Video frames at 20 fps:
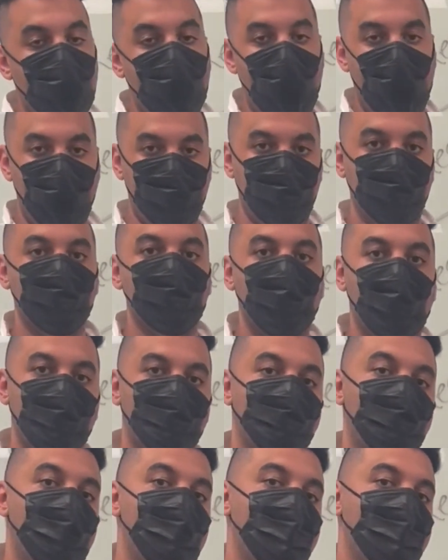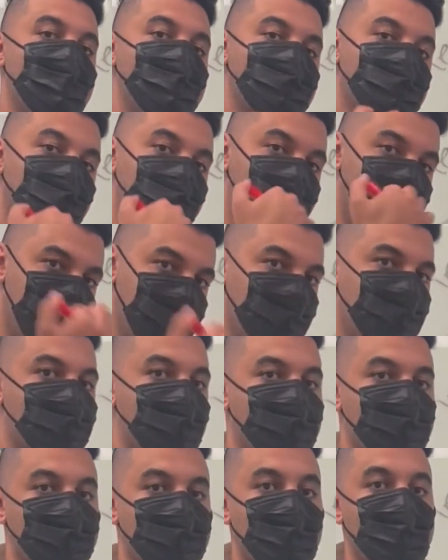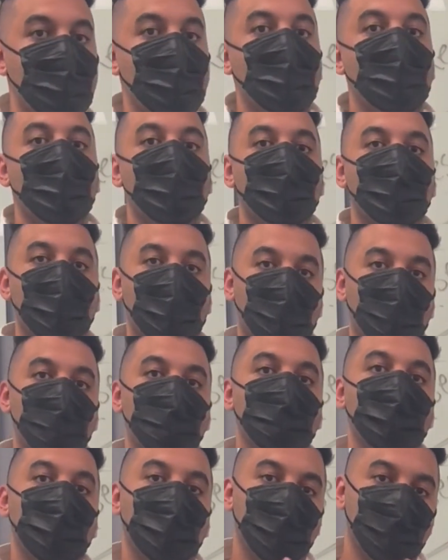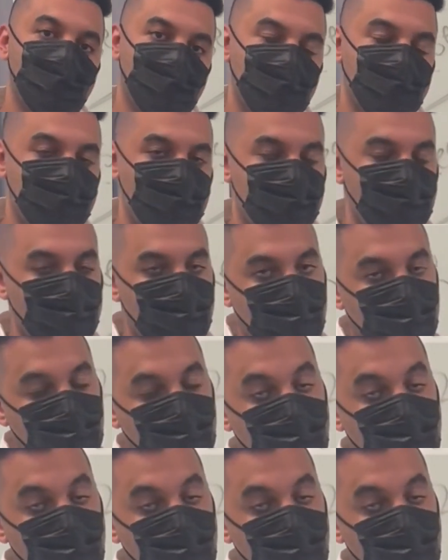happen to have some features that could be interesting